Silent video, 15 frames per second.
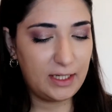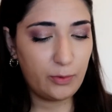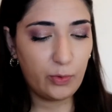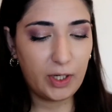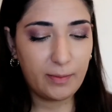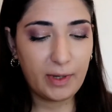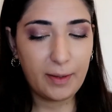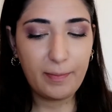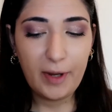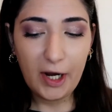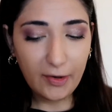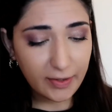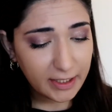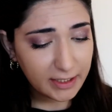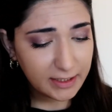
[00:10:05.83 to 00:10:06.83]
and when my
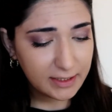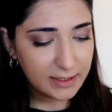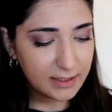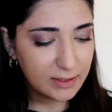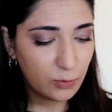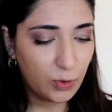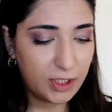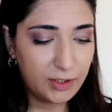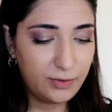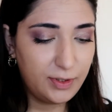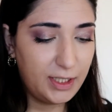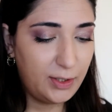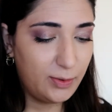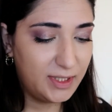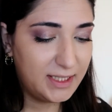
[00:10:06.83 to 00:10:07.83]
parents went to
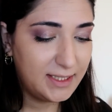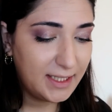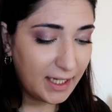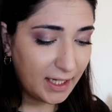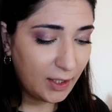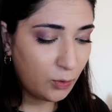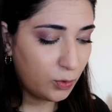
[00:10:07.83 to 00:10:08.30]
the USA,